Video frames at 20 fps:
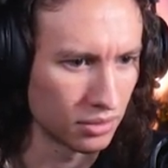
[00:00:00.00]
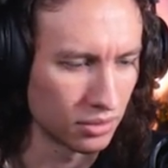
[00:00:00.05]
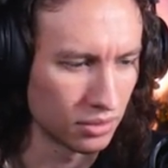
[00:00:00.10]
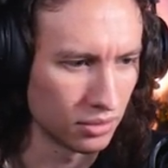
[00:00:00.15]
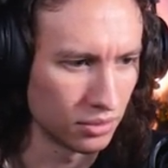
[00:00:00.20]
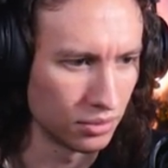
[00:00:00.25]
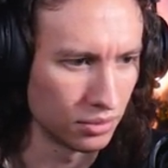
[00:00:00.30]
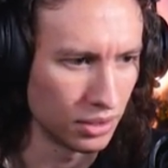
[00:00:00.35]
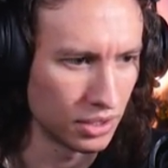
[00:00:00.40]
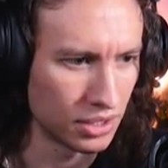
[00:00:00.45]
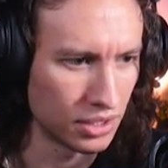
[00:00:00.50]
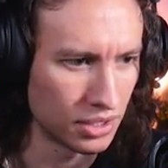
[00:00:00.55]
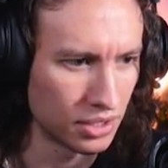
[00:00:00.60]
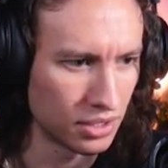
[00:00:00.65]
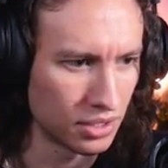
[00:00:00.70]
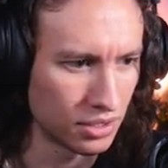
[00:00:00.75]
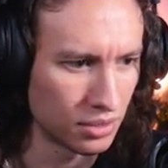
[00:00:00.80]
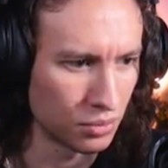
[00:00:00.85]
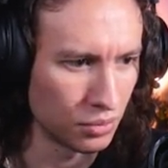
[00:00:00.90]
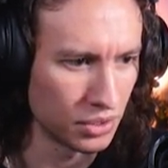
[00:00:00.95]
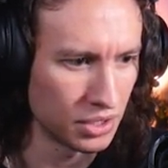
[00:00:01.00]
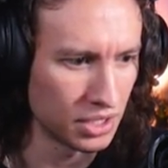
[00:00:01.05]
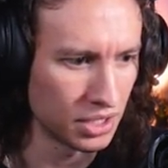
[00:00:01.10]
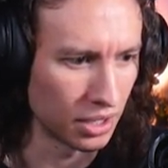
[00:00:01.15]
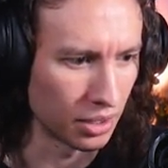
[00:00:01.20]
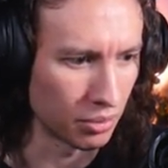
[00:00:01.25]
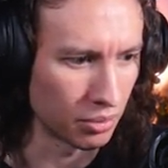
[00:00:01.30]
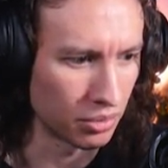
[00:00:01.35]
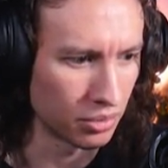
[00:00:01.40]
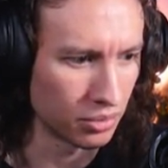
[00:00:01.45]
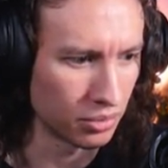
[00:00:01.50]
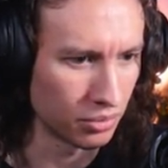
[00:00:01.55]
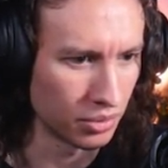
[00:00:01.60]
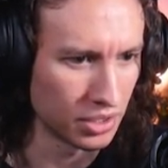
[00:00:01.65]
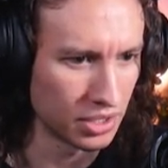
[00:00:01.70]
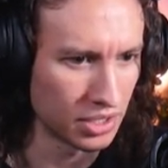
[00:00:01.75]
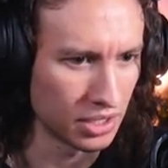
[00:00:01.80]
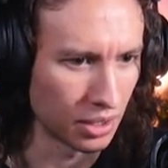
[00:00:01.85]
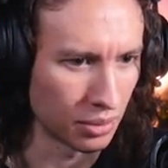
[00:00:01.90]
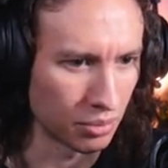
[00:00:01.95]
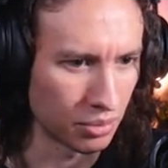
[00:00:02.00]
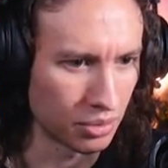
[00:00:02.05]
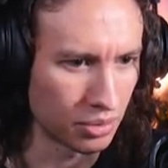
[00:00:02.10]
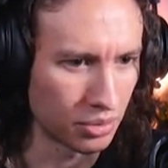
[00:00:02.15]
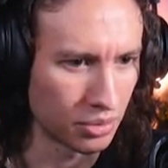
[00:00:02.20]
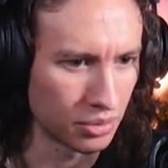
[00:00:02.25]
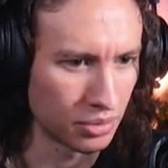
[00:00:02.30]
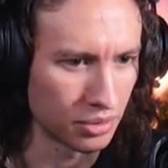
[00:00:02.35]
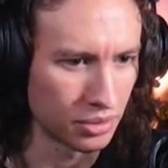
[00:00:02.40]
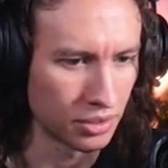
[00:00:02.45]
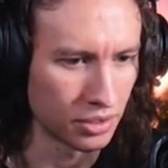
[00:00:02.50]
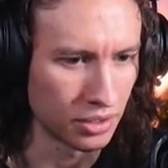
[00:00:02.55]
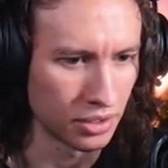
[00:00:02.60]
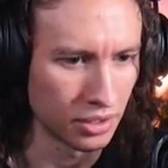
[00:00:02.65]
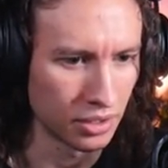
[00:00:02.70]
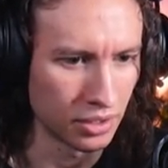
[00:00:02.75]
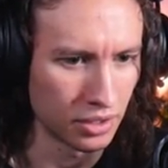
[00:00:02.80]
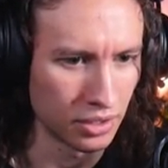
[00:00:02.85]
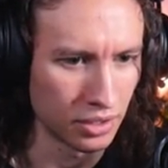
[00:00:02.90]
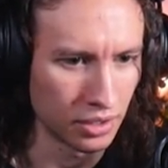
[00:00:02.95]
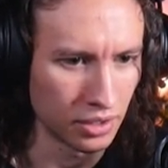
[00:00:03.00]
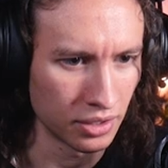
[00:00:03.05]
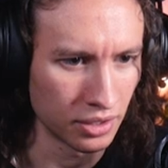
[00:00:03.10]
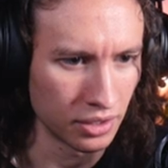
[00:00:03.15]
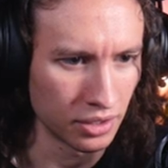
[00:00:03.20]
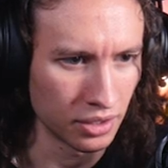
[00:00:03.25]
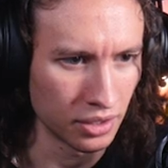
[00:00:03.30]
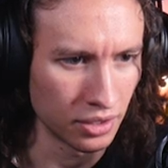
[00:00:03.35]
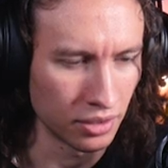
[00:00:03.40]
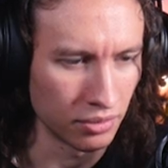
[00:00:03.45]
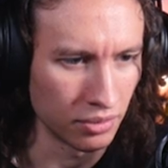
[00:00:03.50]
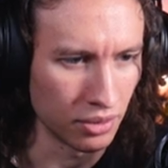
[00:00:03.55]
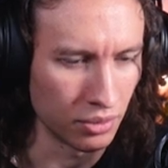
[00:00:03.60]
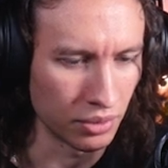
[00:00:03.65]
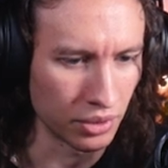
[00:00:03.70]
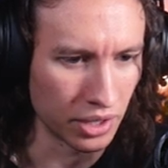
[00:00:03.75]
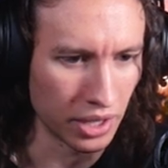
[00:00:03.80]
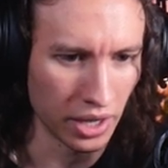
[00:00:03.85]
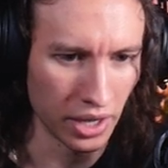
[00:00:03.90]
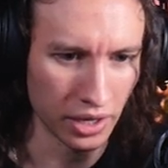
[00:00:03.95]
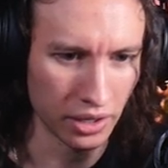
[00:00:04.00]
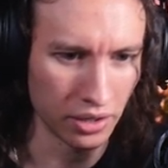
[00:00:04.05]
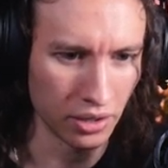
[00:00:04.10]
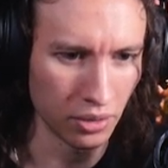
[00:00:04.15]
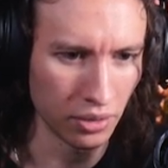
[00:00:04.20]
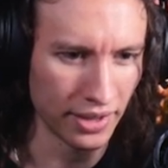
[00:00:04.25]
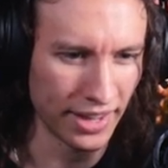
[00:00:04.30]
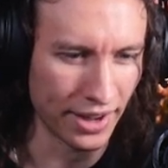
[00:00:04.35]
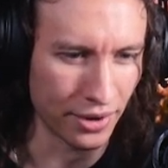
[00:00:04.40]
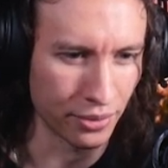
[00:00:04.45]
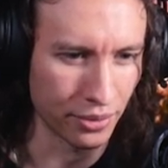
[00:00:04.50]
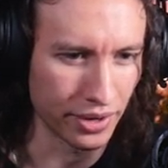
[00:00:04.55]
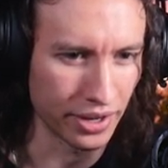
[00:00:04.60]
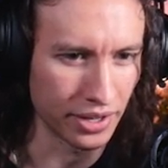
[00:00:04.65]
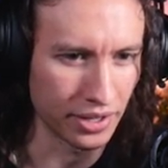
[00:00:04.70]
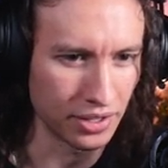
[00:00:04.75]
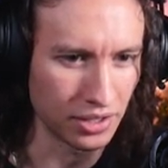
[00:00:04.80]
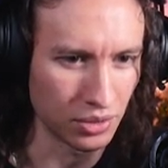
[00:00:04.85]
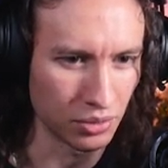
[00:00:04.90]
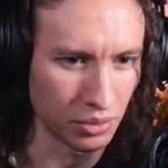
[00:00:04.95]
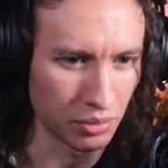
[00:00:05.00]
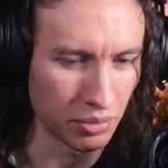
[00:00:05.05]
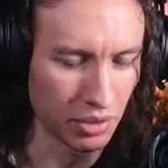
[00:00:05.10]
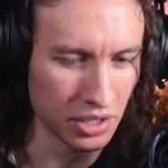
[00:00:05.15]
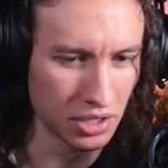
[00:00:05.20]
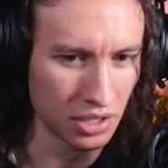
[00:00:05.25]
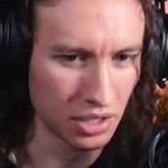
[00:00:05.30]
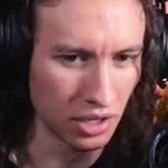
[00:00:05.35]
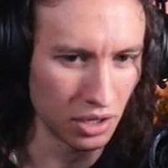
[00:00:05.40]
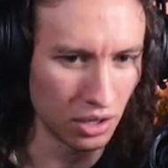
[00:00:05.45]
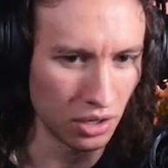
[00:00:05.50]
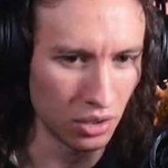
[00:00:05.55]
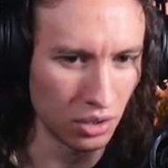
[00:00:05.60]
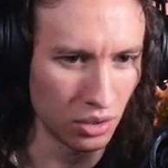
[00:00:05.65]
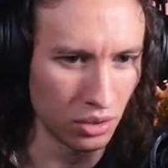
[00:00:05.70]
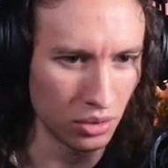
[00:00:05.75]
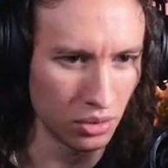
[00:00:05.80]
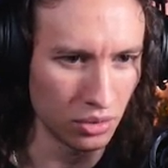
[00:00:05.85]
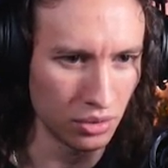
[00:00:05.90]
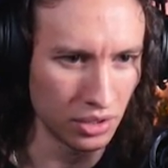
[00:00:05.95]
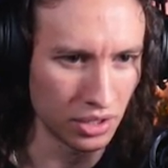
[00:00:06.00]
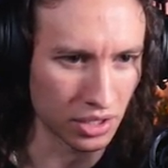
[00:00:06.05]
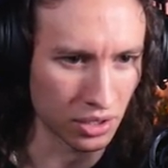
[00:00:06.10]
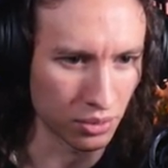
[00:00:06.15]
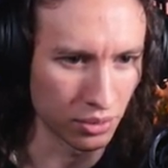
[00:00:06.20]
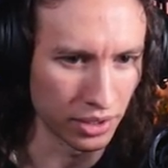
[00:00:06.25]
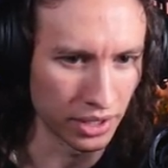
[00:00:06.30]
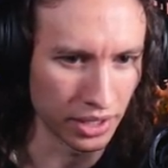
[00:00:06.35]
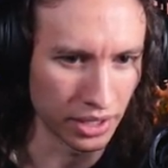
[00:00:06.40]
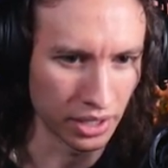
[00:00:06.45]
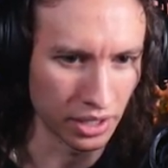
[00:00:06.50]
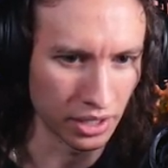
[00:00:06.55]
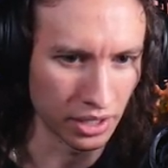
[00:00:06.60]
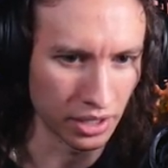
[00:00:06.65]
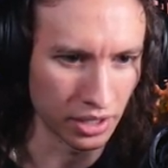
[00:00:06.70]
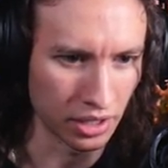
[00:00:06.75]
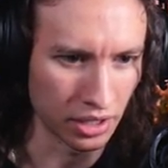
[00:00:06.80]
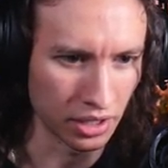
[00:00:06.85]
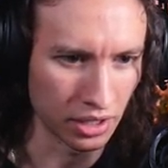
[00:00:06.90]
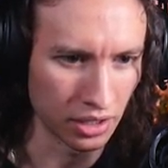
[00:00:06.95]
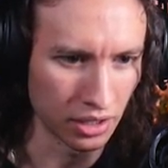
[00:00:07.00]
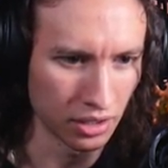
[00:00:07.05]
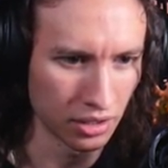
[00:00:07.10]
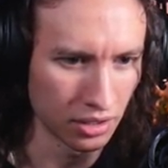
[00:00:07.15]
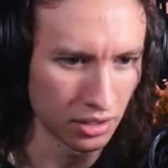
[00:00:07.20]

what's what's up? What's up? Well, we can't go that way, so we must go this way.